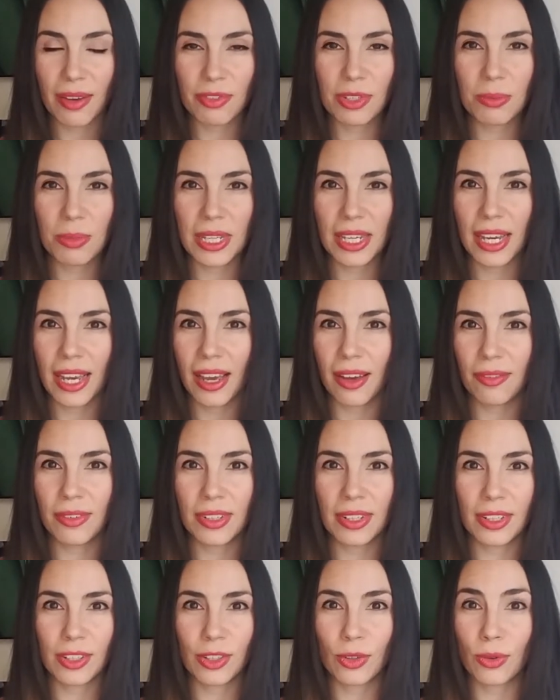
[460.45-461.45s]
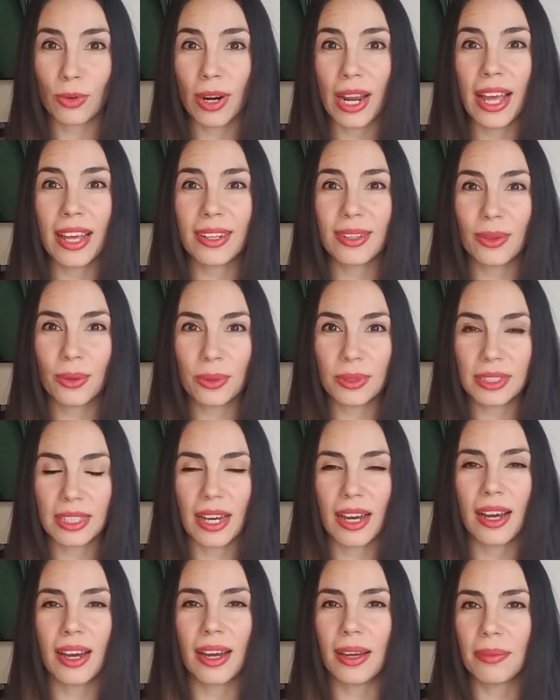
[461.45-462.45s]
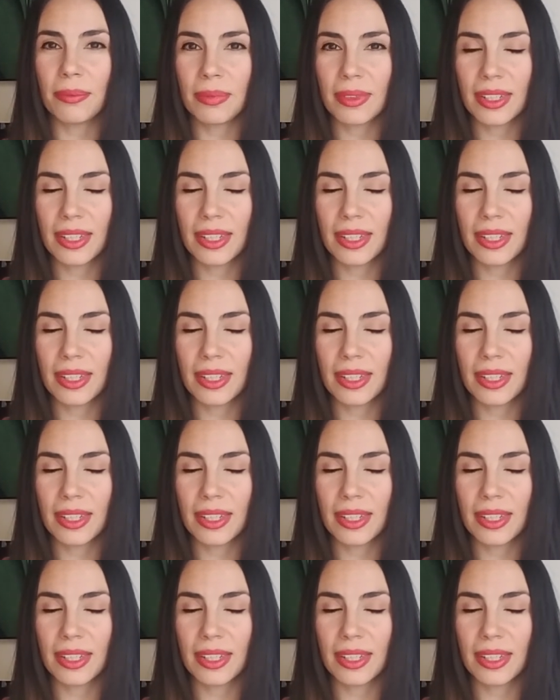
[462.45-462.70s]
to be having a grand old time.